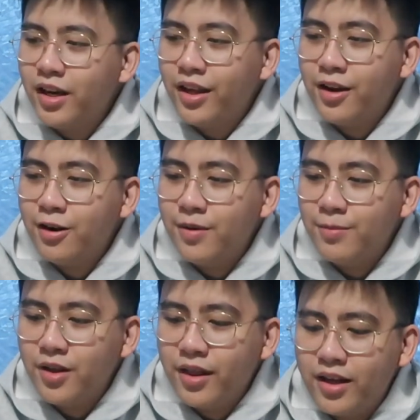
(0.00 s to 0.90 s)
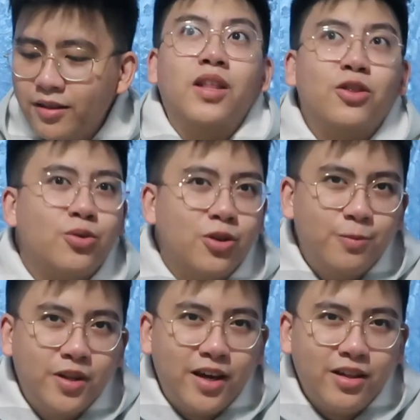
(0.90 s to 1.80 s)
And I remember that the Tokyo
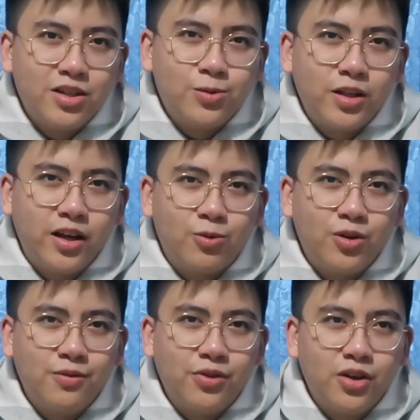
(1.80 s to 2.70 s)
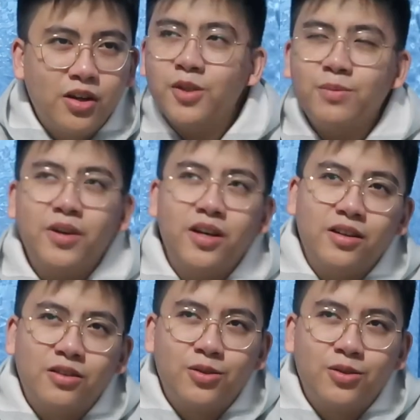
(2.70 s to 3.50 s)
bananas were like one of the must-buy